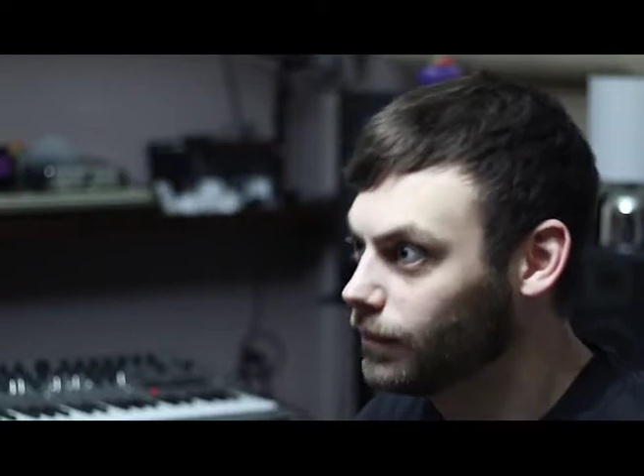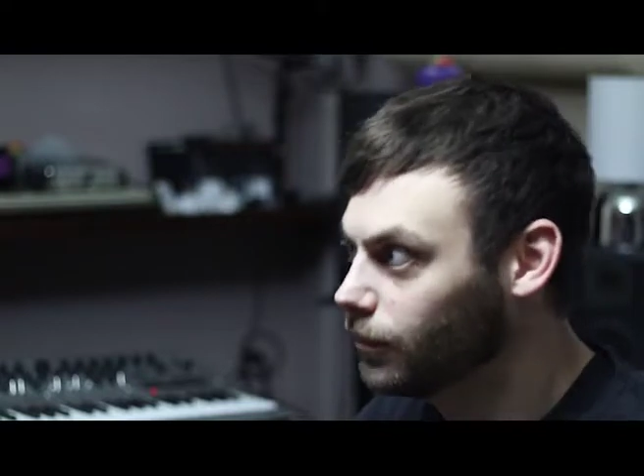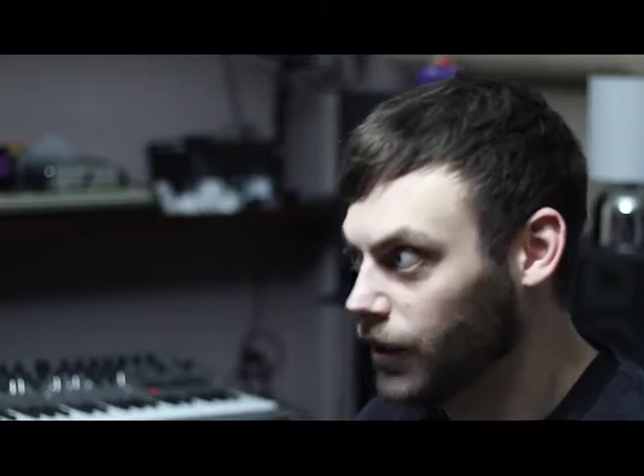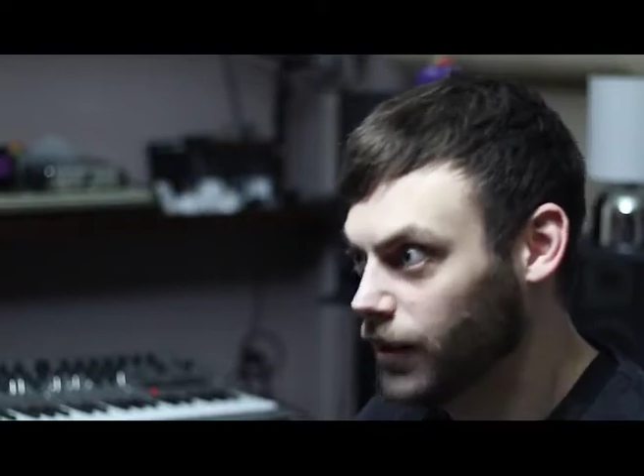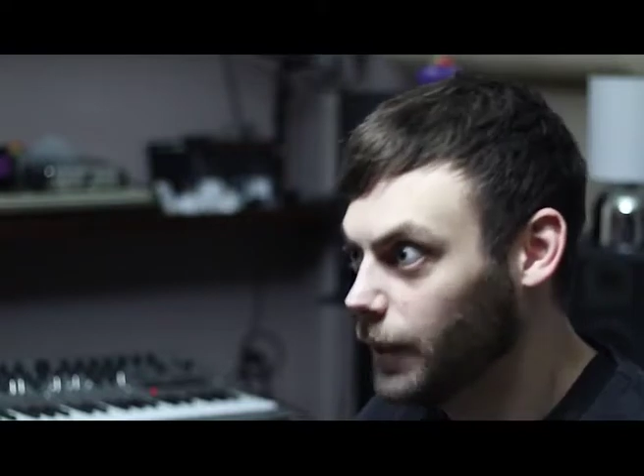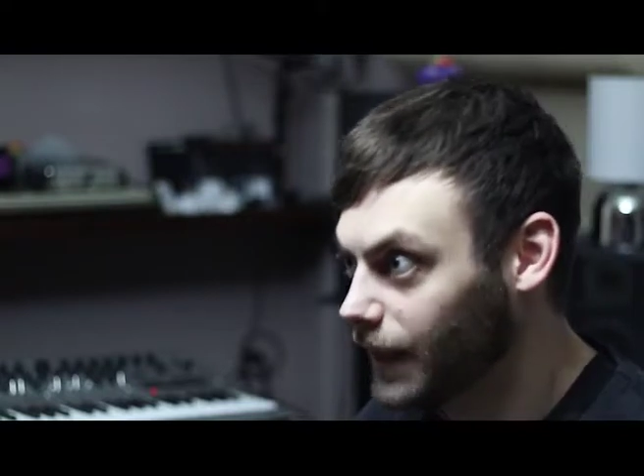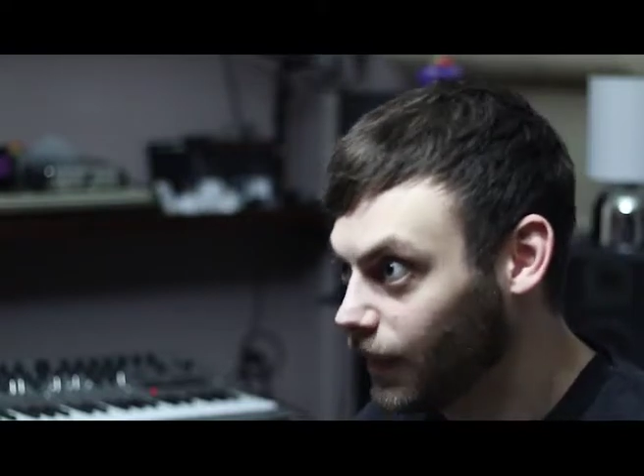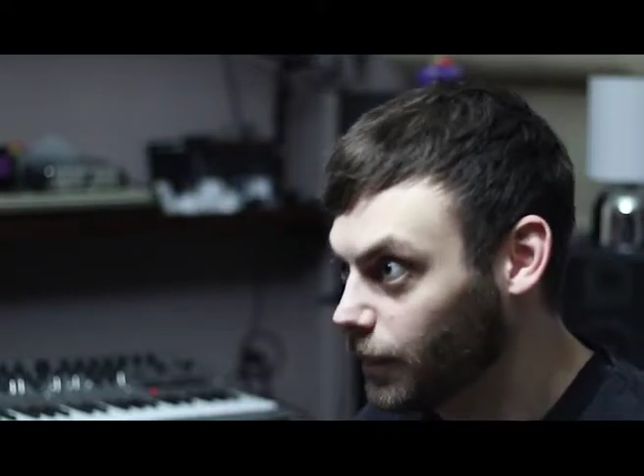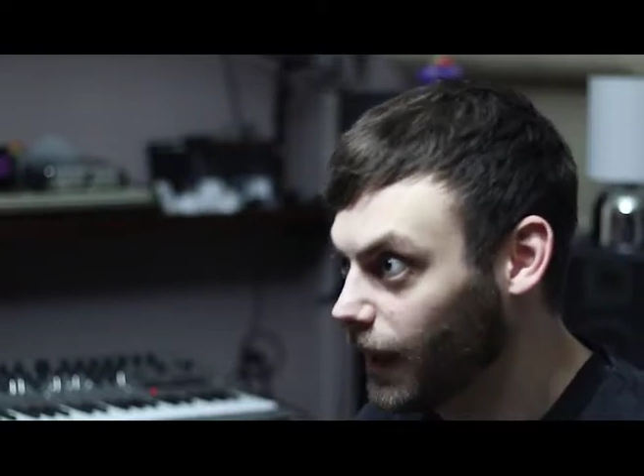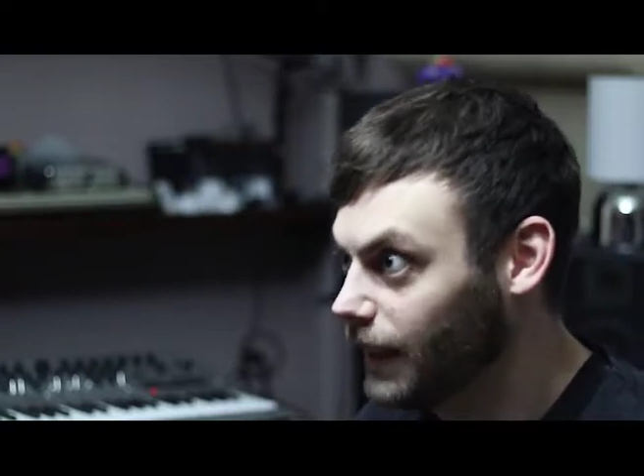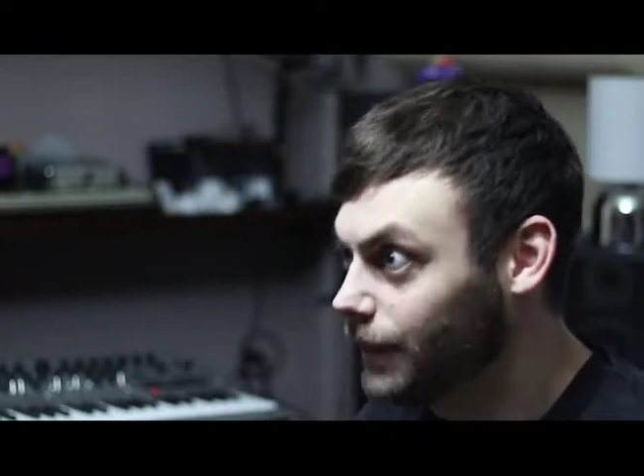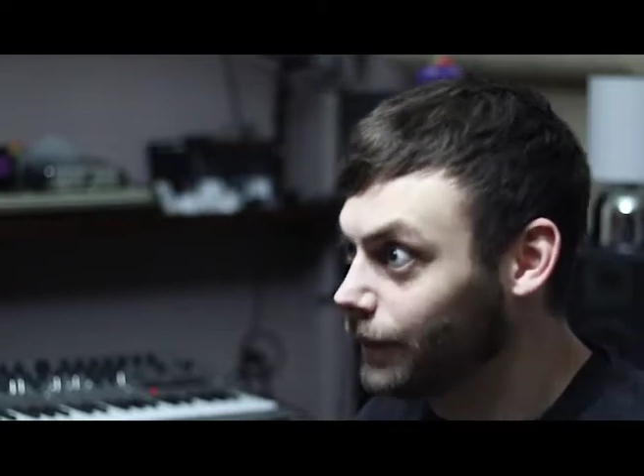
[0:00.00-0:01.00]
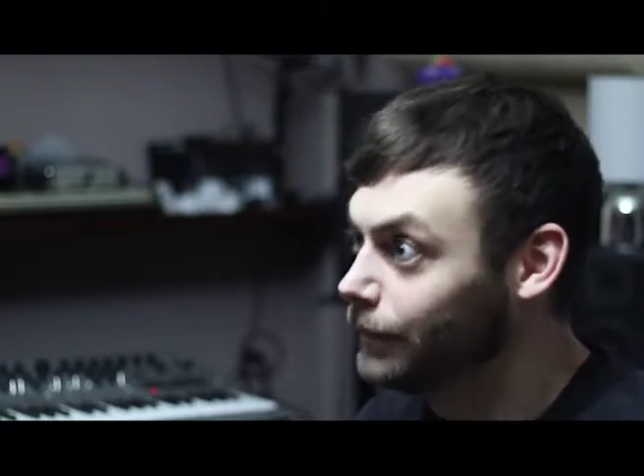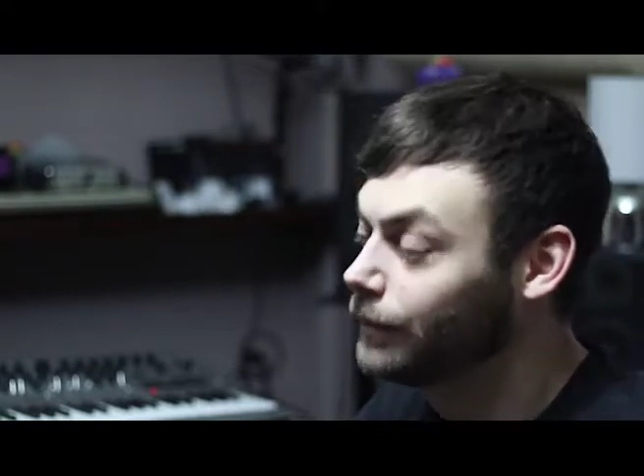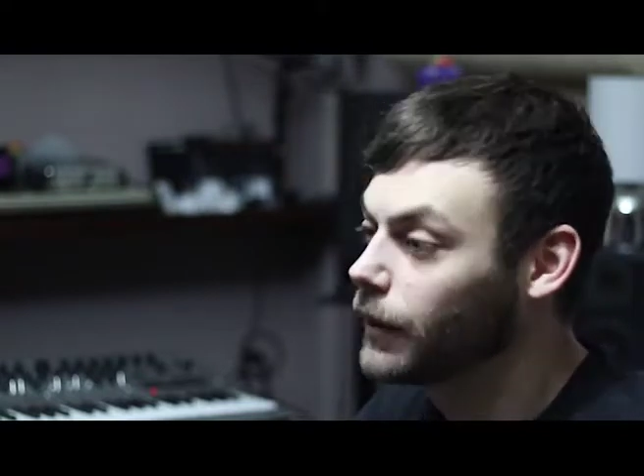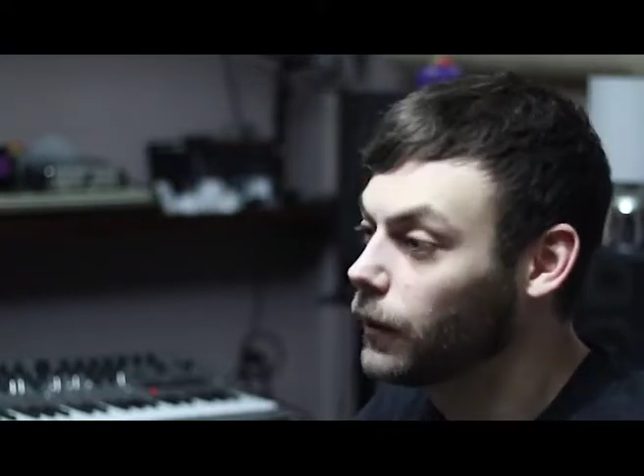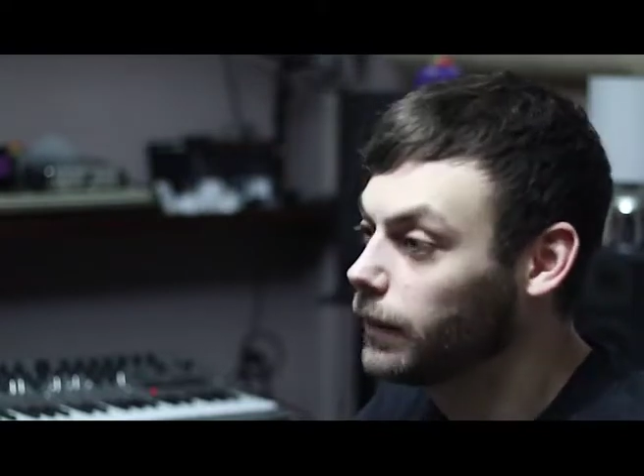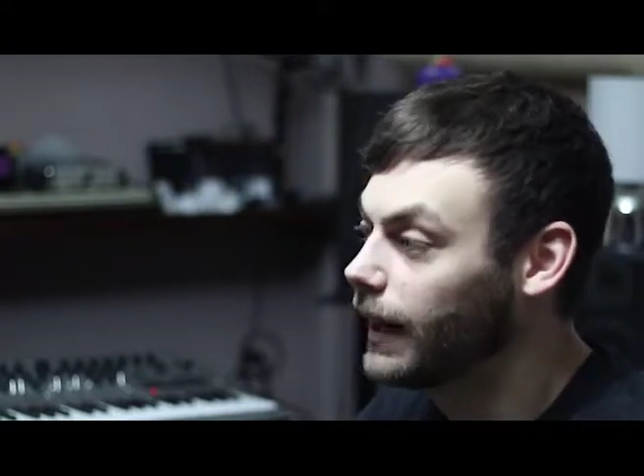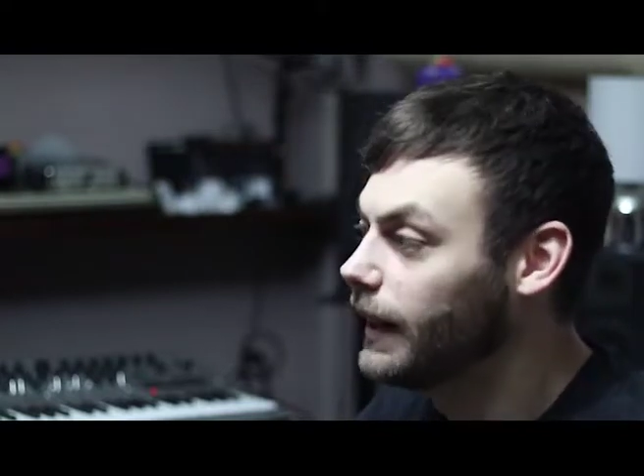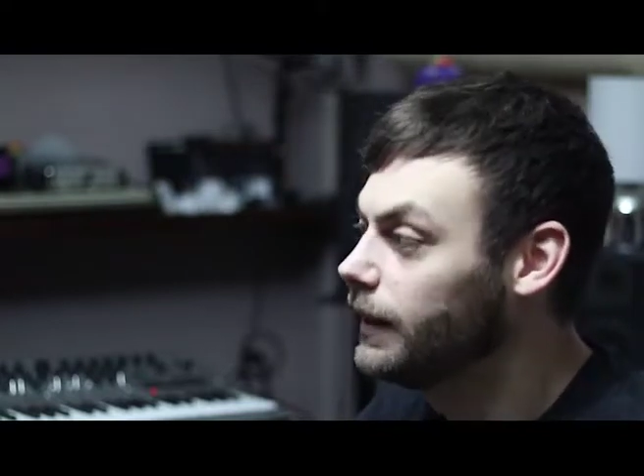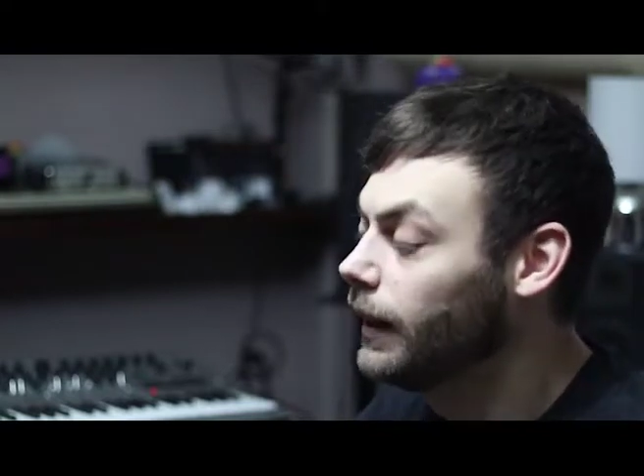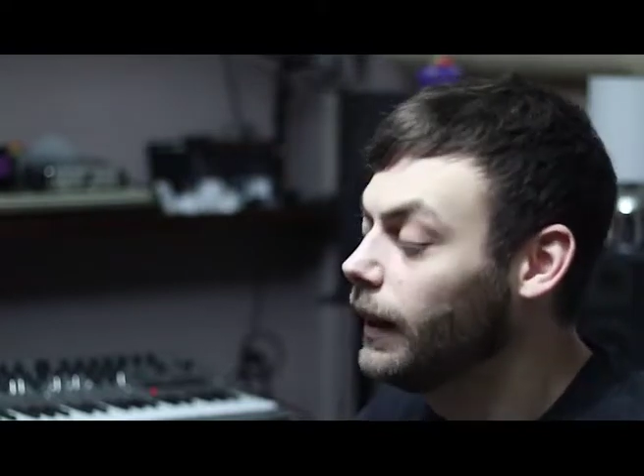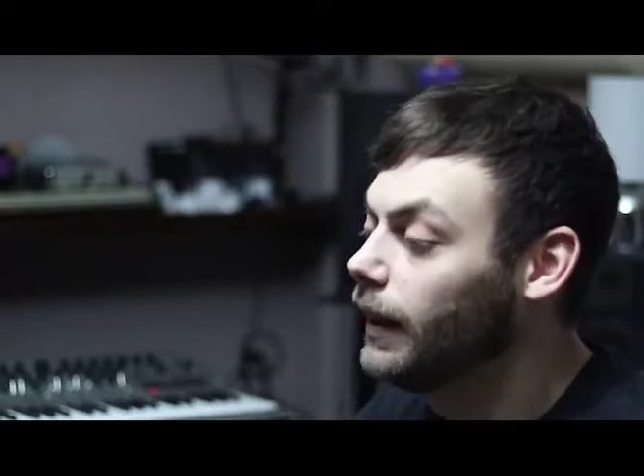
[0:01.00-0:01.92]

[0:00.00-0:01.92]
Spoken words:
which the beat is made or played.